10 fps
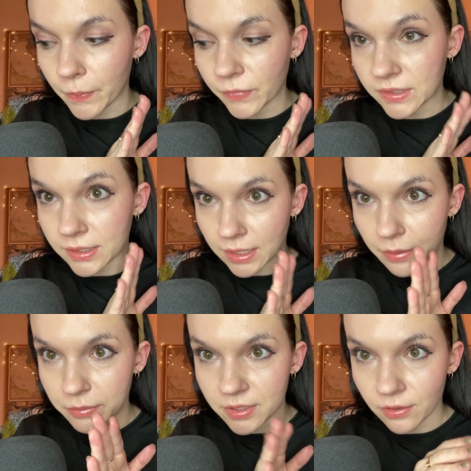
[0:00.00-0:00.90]

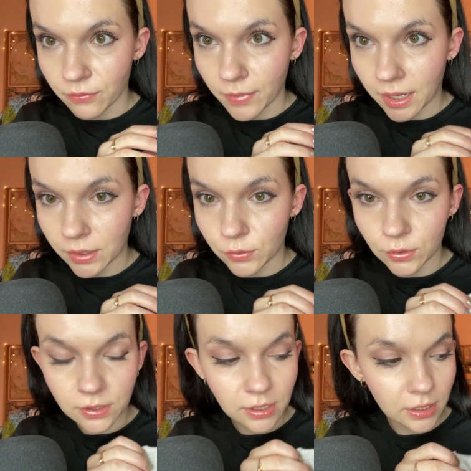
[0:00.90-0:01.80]
steps of my
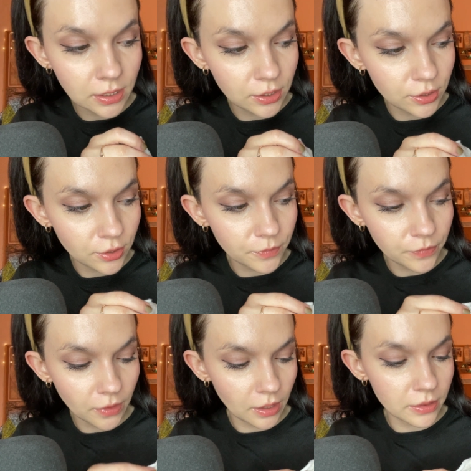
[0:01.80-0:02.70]
routine here.
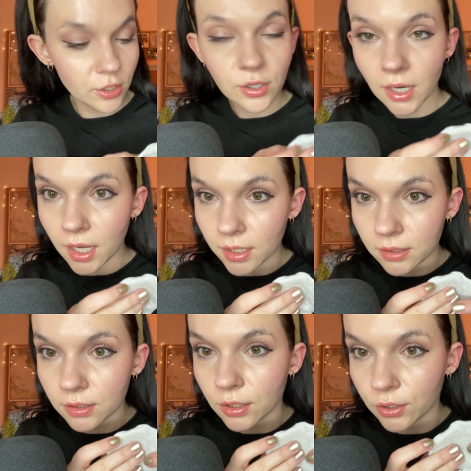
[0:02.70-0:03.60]
They're
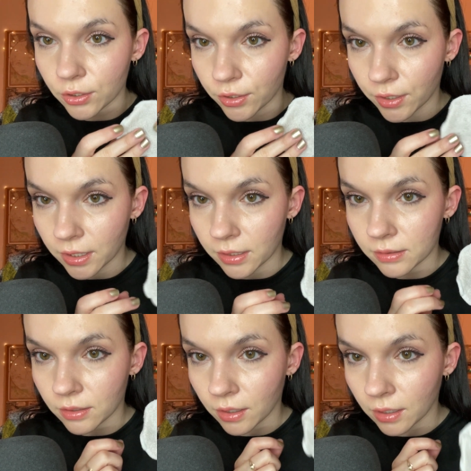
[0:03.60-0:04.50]
not dirty,
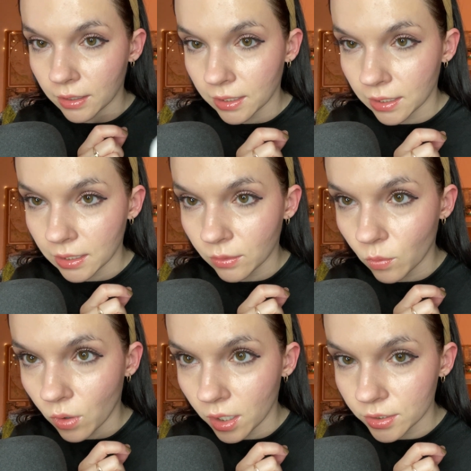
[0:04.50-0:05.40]
these are clean,
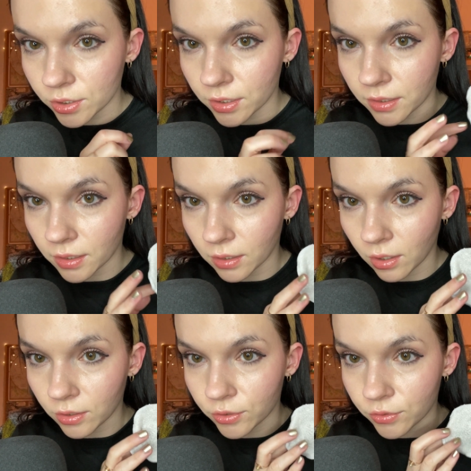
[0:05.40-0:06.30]
washed in the
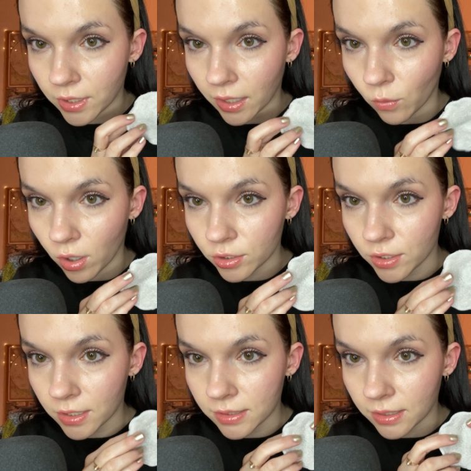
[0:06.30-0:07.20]
laundry. I wash
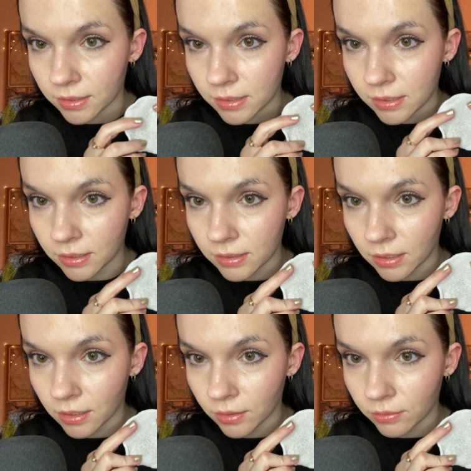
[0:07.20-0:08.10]
these in
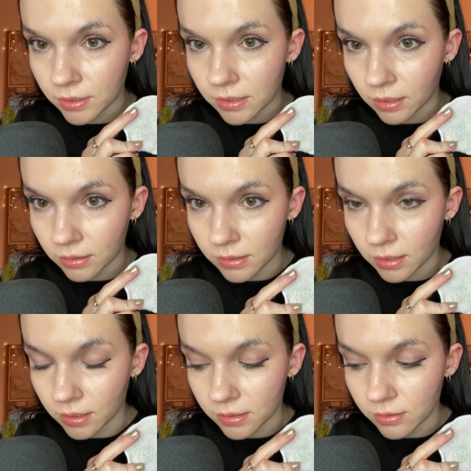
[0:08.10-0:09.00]
60 degrees
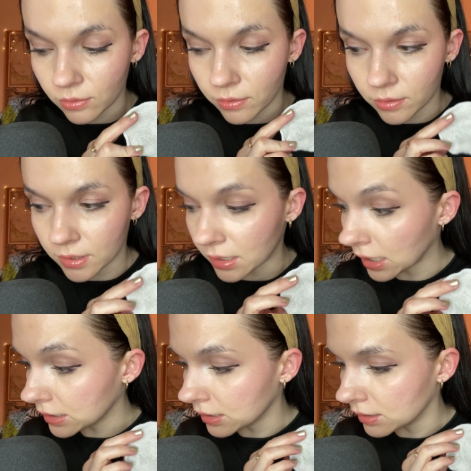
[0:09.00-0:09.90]
Celsius, so they're
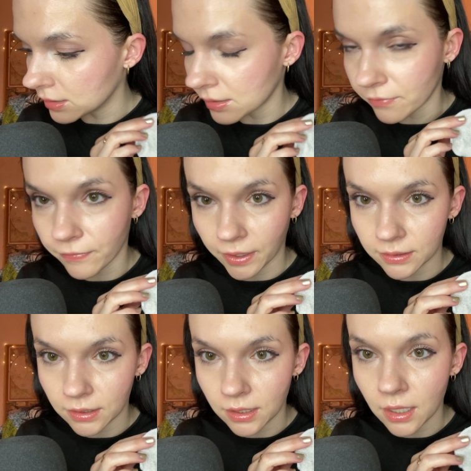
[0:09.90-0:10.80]
nice and
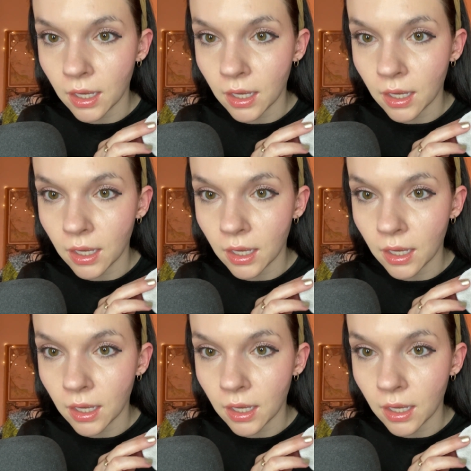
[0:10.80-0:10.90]
disinfected,